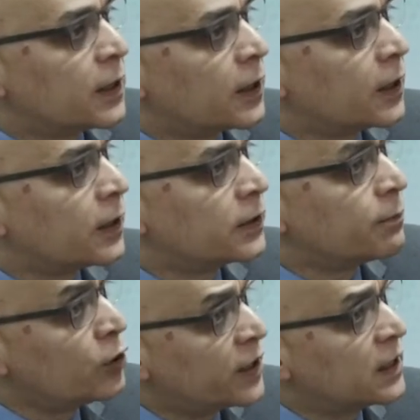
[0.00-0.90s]
uh, the
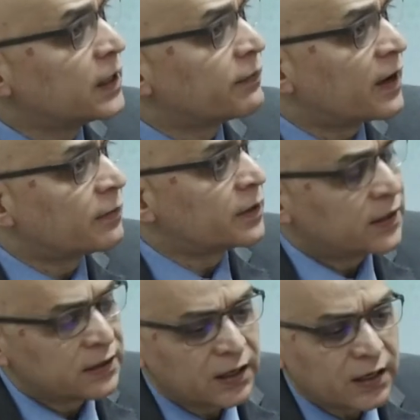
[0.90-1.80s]
political environment
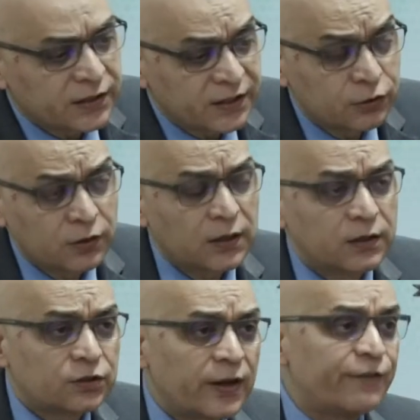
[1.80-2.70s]
in the country. Though,
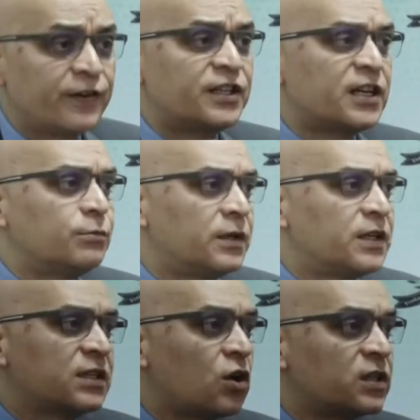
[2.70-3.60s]
so every judgment
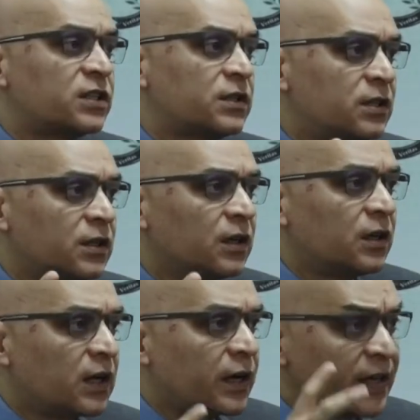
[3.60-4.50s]
is
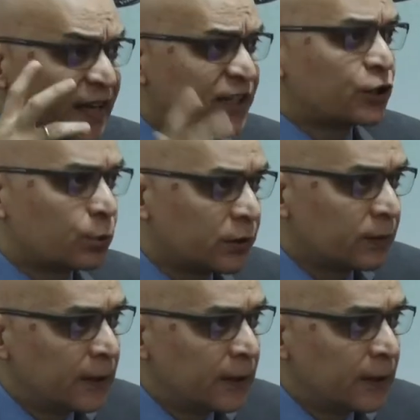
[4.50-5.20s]
uh, contextual.